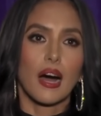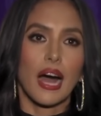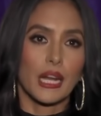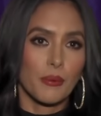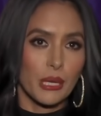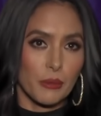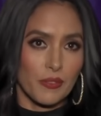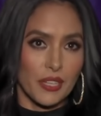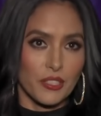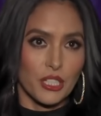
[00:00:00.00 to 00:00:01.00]
I don't want to
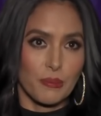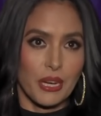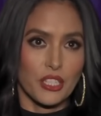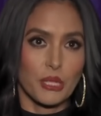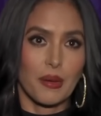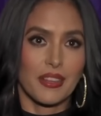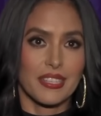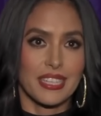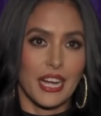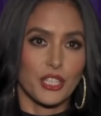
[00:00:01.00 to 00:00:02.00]
reveal too much about the
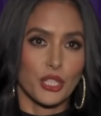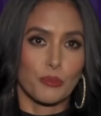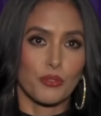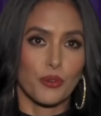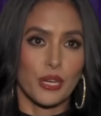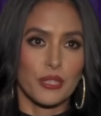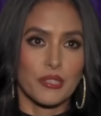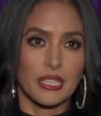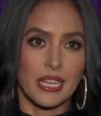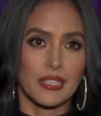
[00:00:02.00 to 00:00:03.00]
statue before you
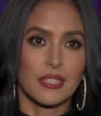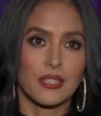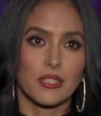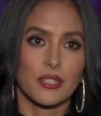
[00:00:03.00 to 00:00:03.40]
see it,